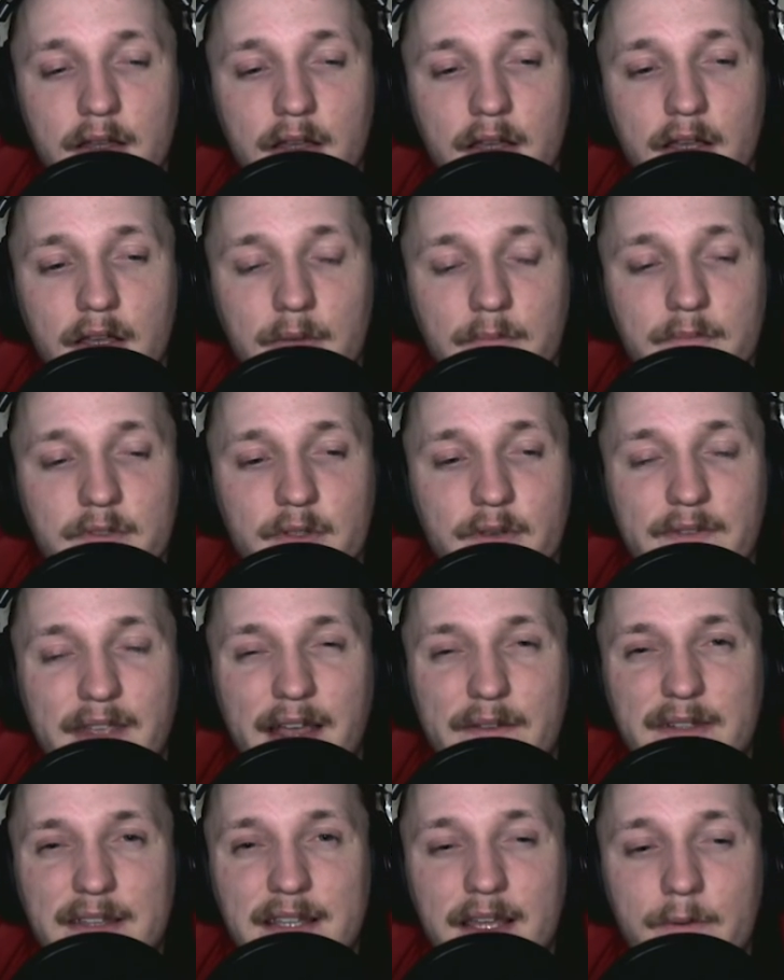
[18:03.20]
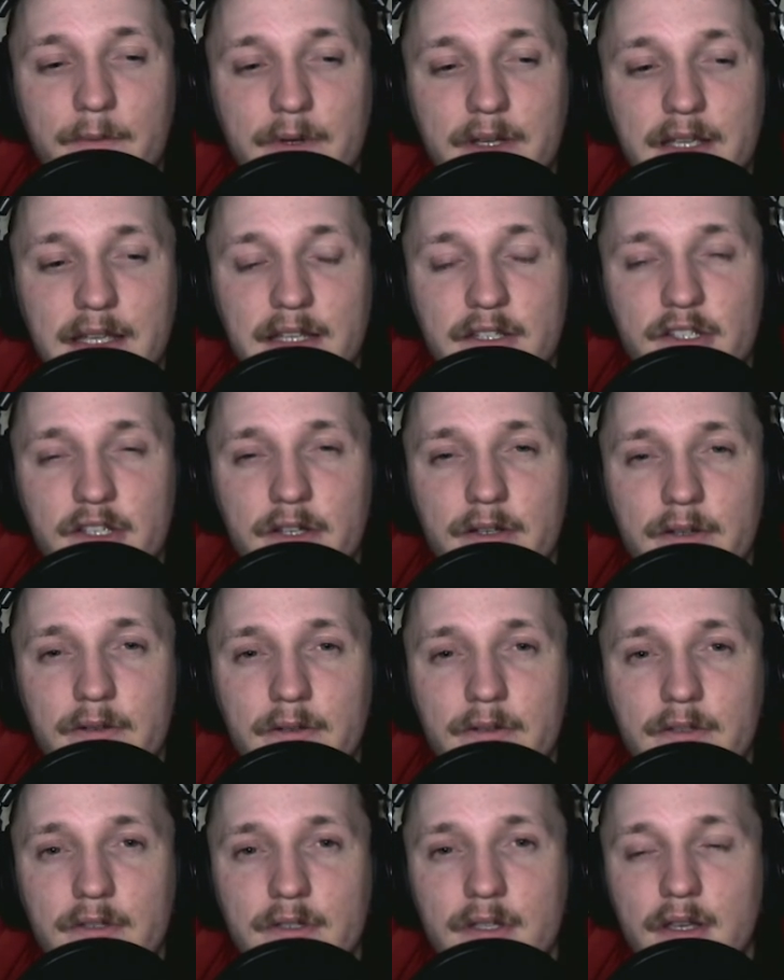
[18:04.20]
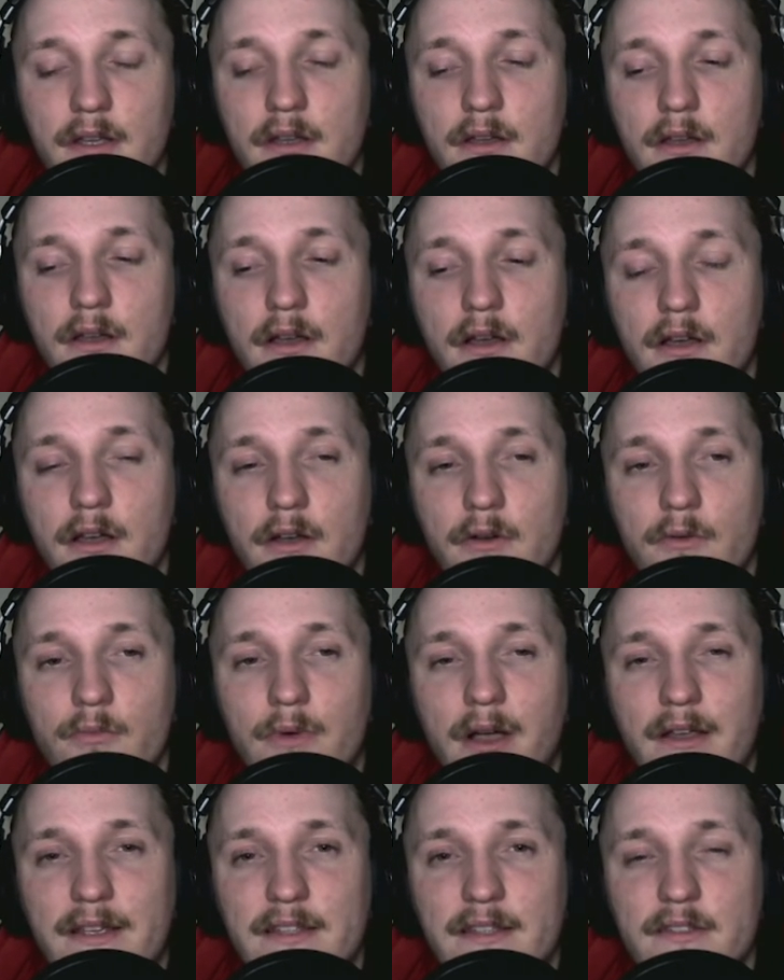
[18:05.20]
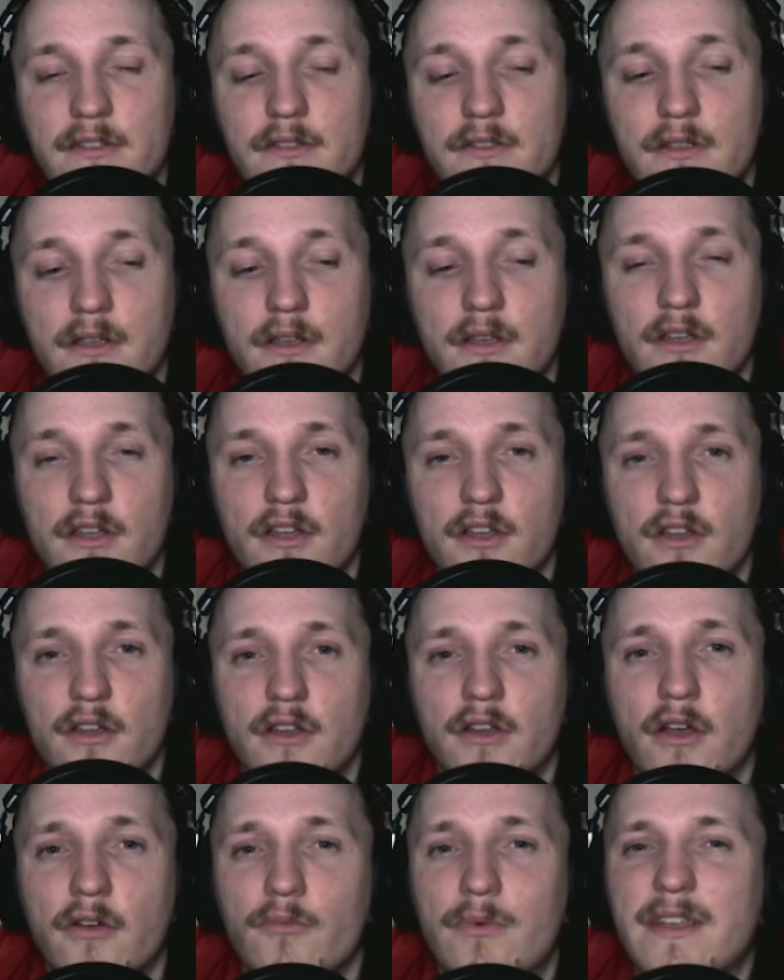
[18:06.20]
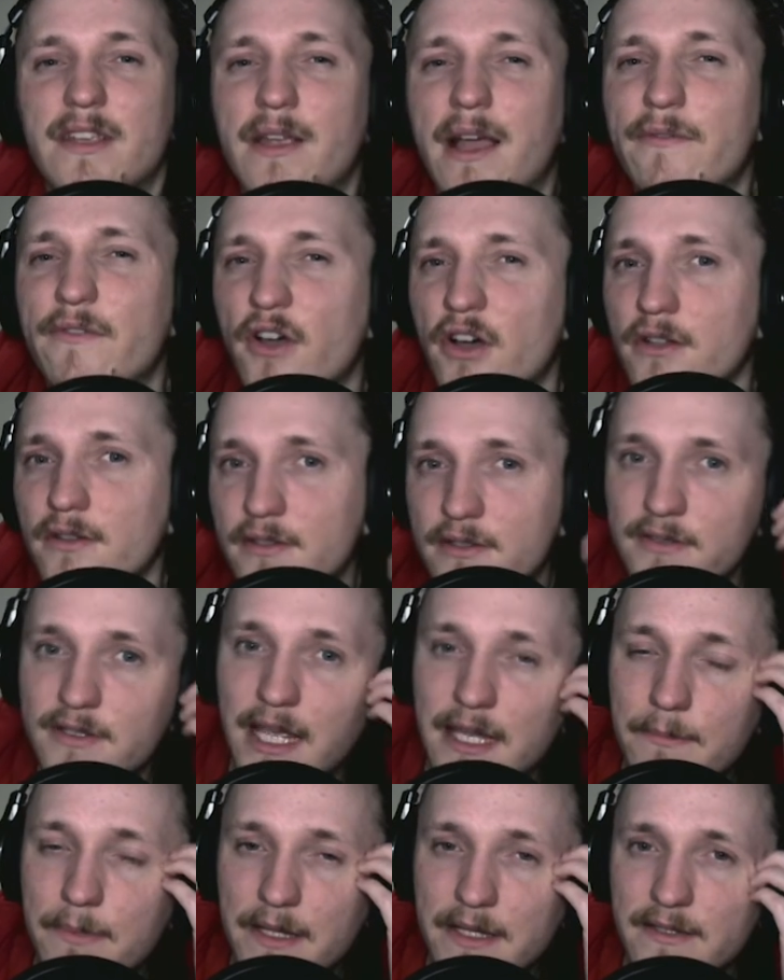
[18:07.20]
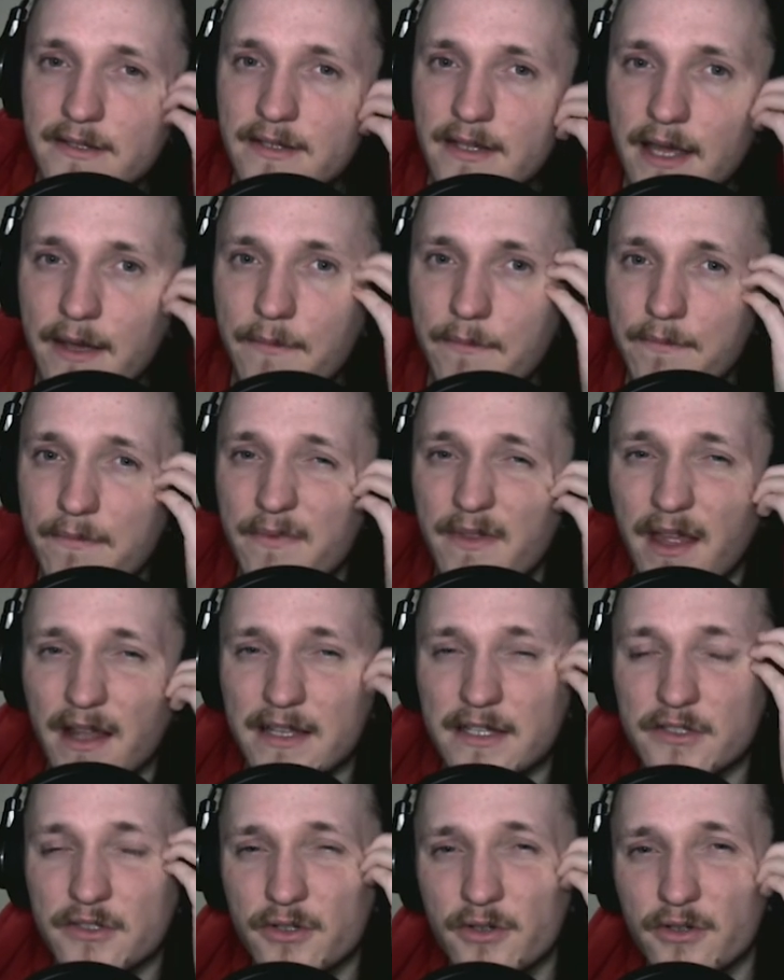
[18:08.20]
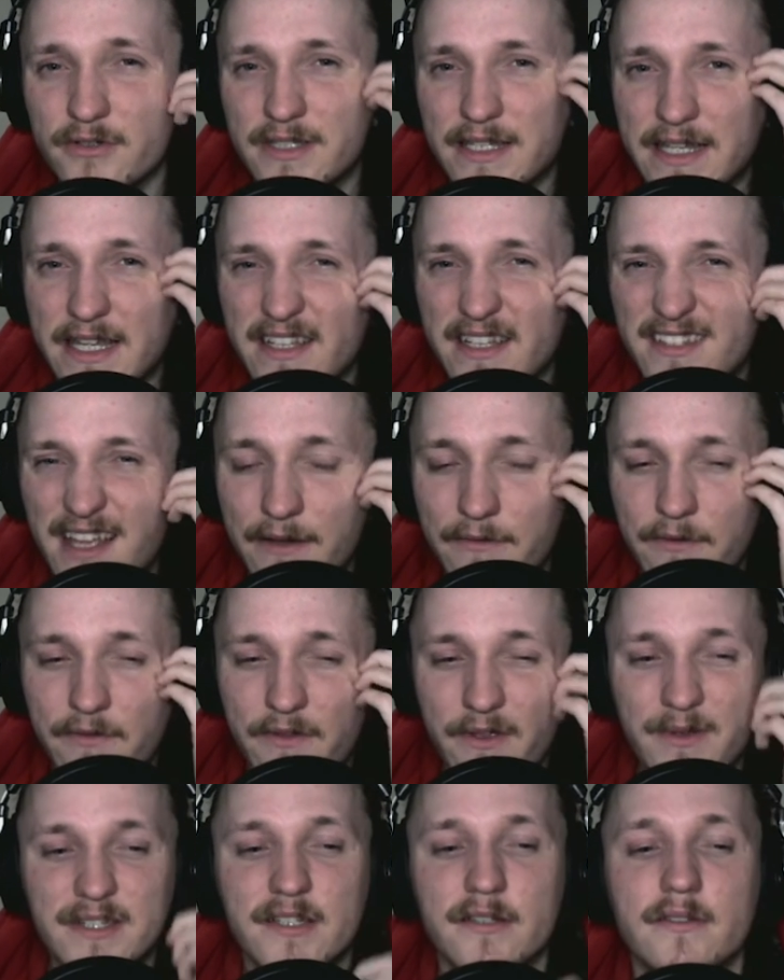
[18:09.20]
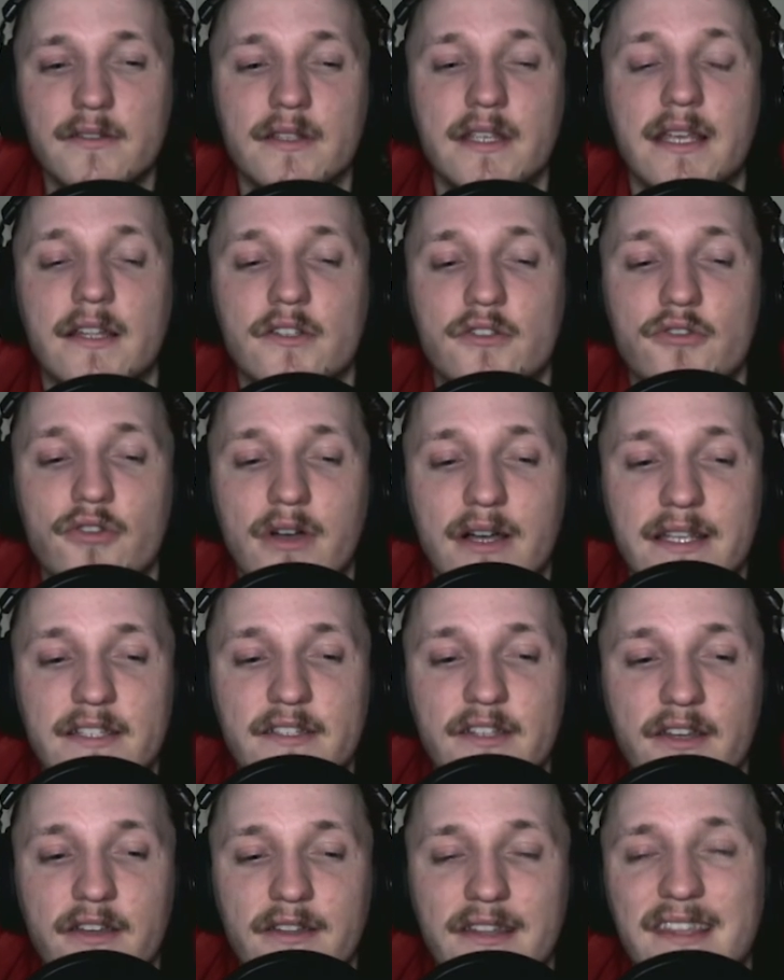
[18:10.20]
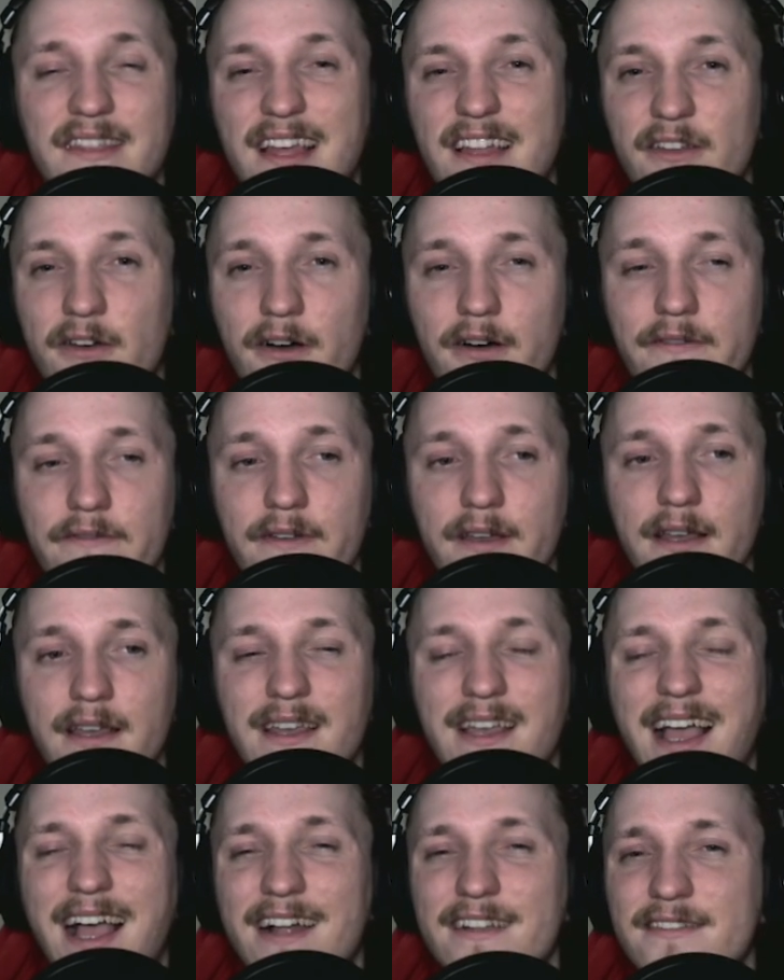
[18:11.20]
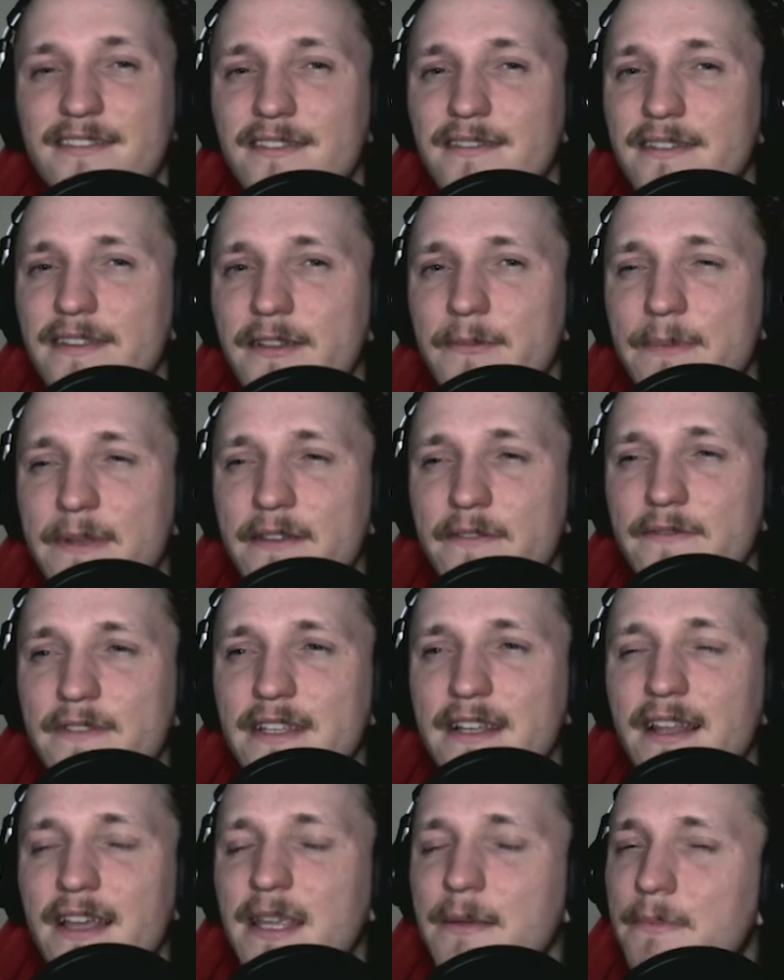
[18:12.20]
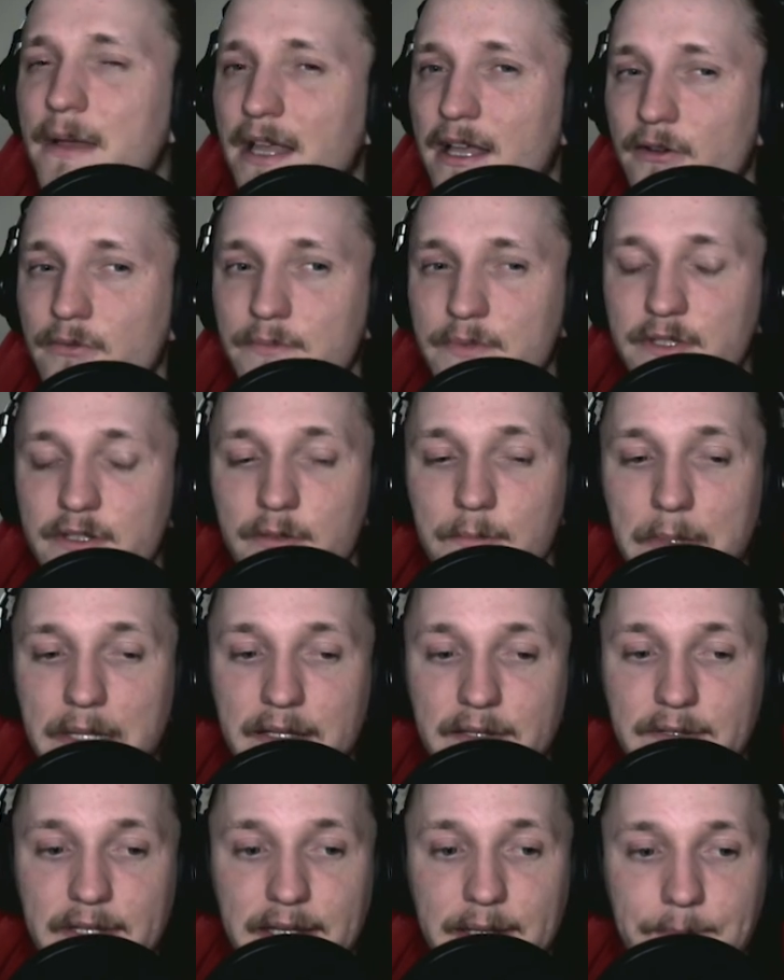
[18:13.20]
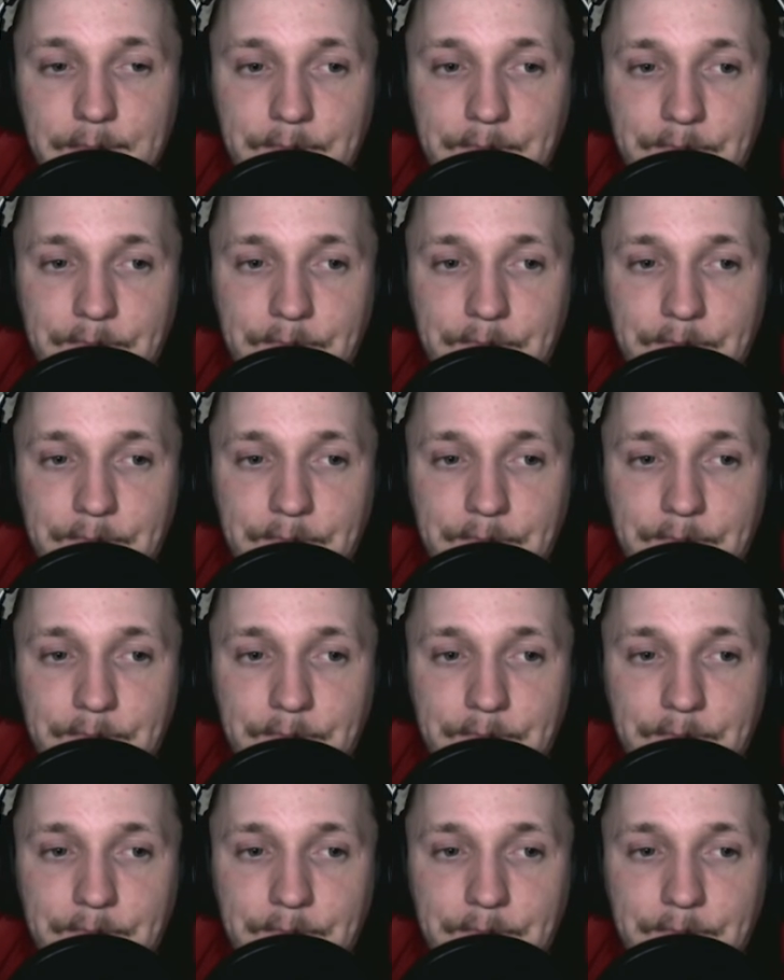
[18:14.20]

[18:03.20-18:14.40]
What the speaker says: So if you're having network issues, where you have unstable internet and it's causing it to have a few issues, you can try turning that off. Adds a little bit of delay but helps stability.